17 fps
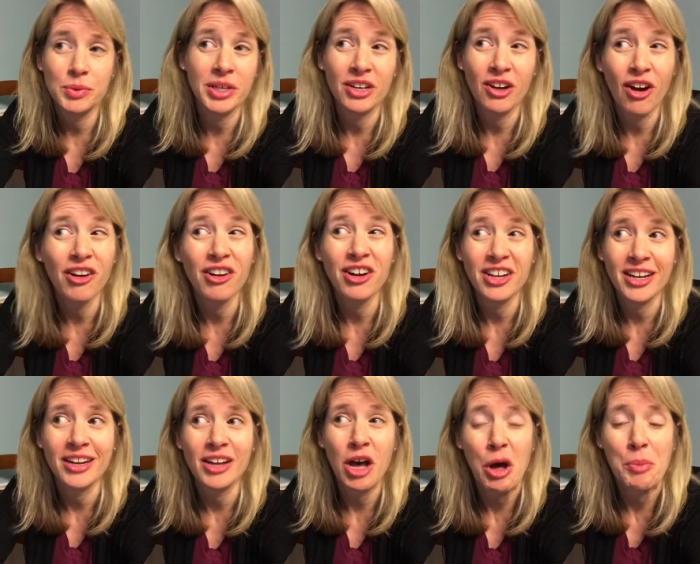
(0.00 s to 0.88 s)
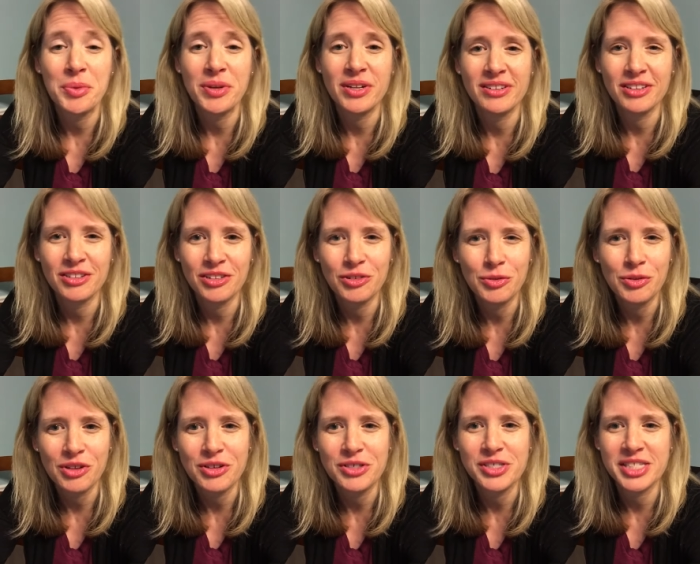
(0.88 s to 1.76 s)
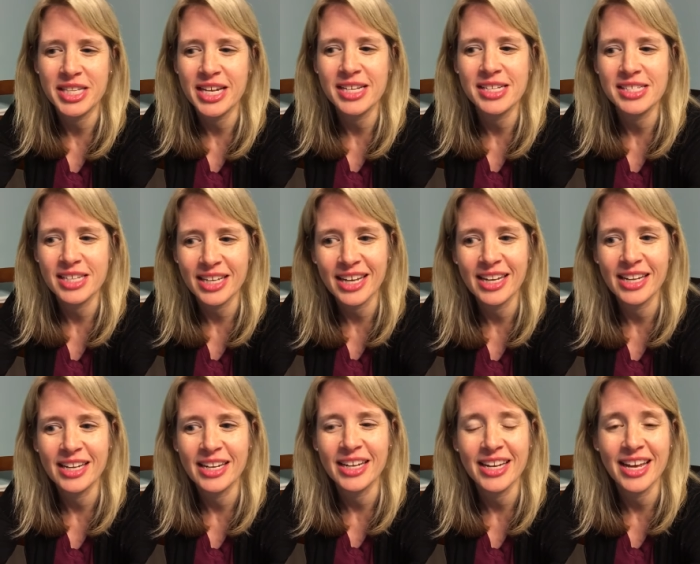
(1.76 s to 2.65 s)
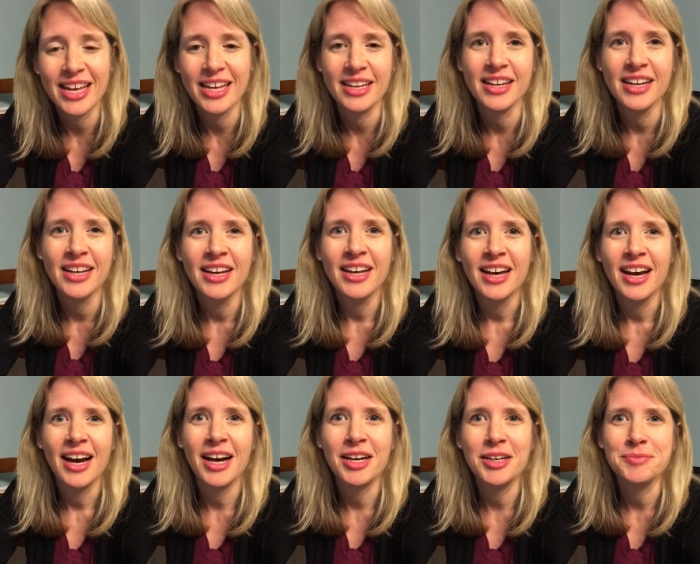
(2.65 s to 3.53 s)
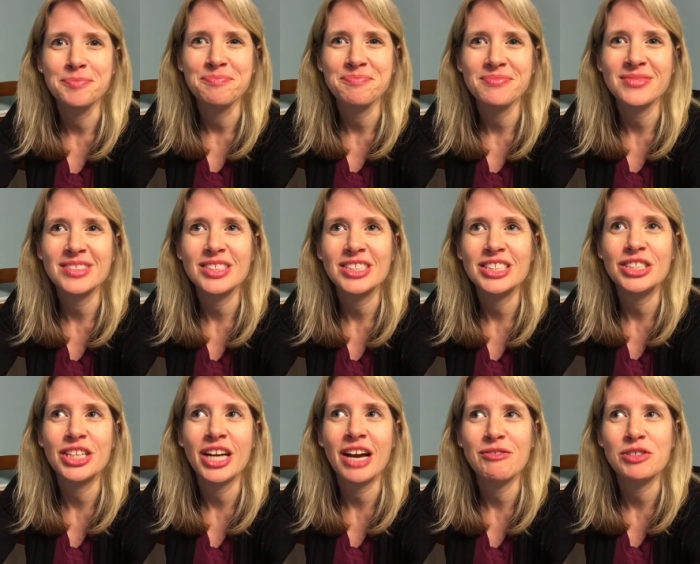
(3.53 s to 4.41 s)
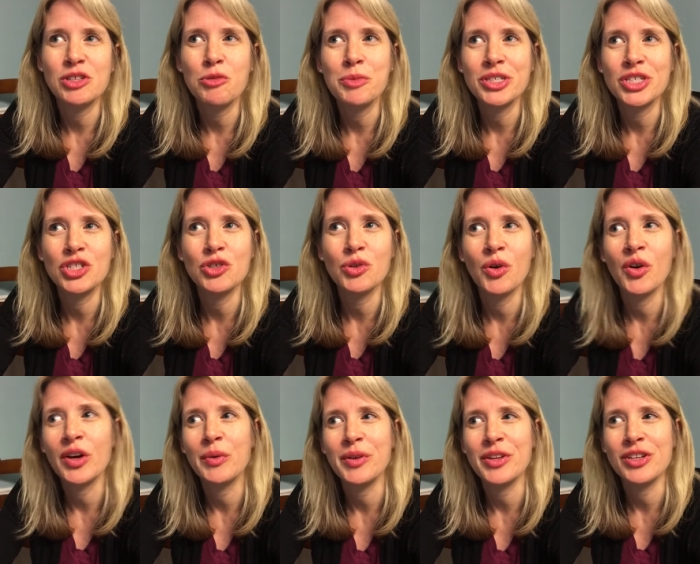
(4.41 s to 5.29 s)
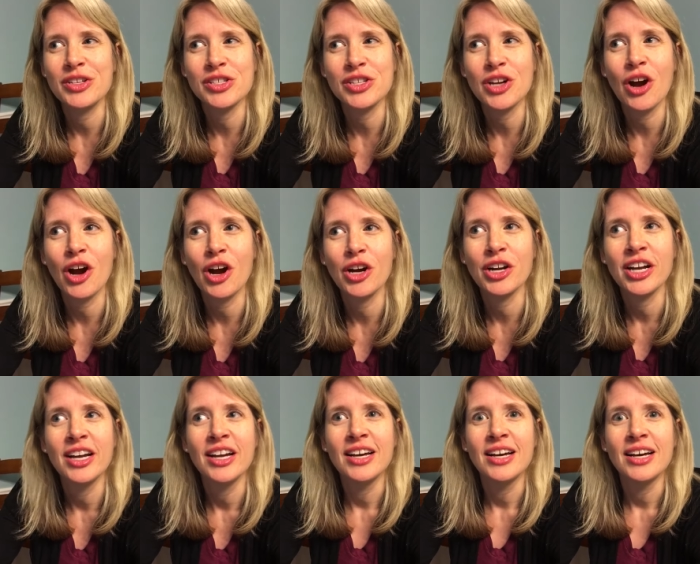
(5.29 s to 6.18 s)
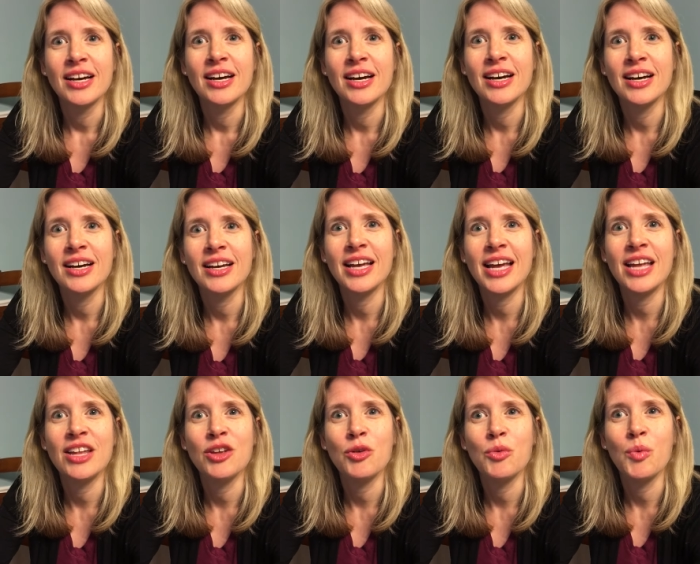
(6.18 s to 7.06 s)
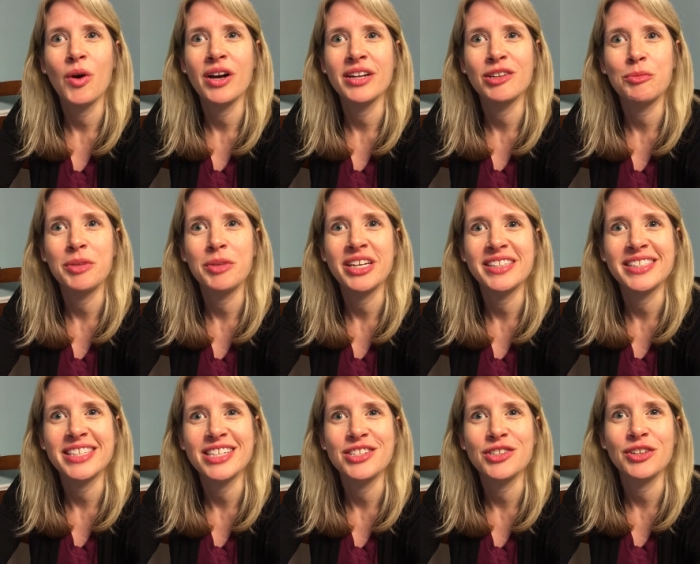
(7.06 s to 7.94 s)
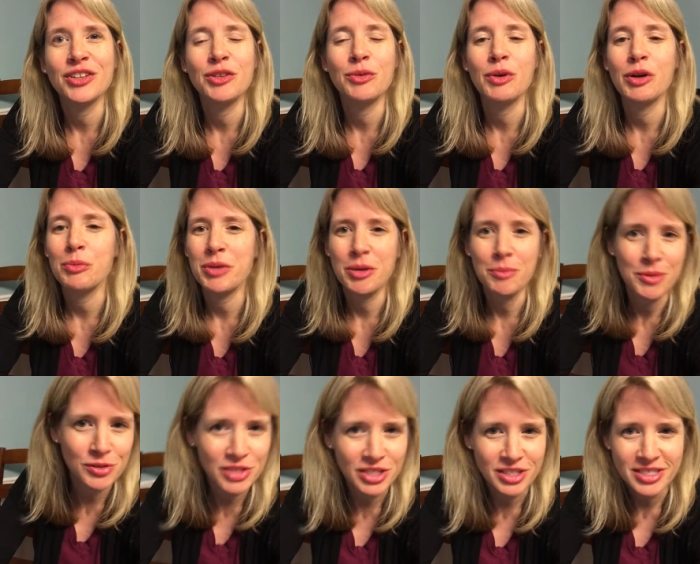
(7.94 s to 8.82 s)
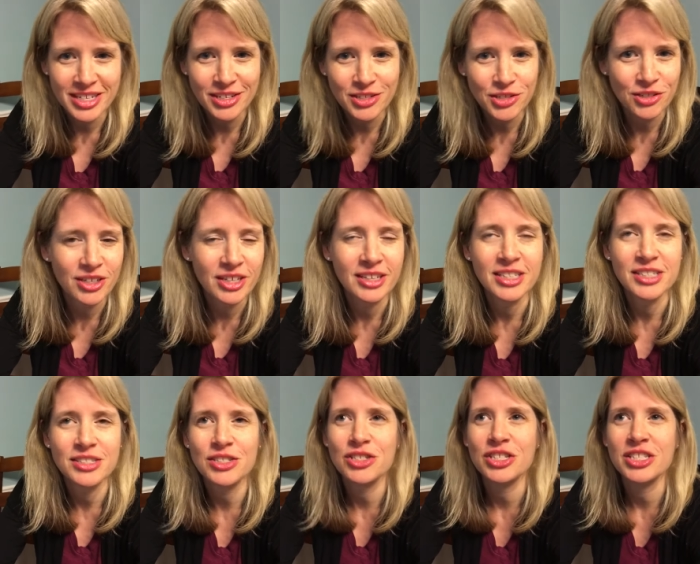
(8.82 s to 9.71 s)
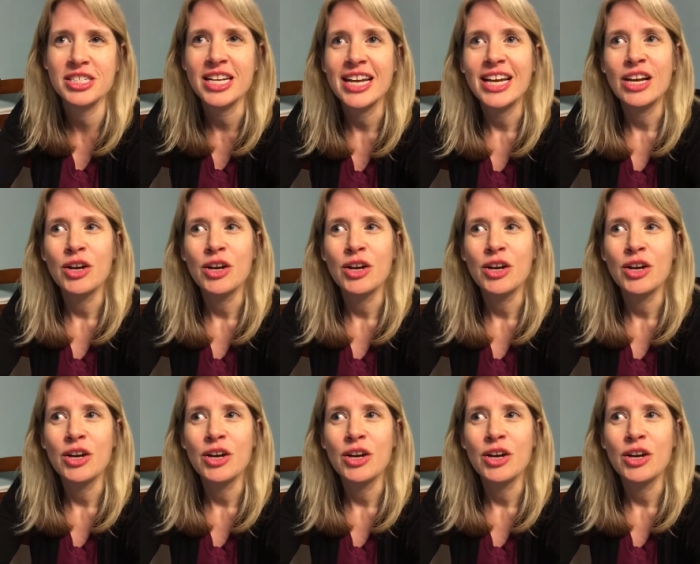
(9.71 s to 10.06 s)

really hard to get up and to do those things again and again. Um, you have so much joy when you start uh, and you want to be a teacher and you want to be a music teacher and it's just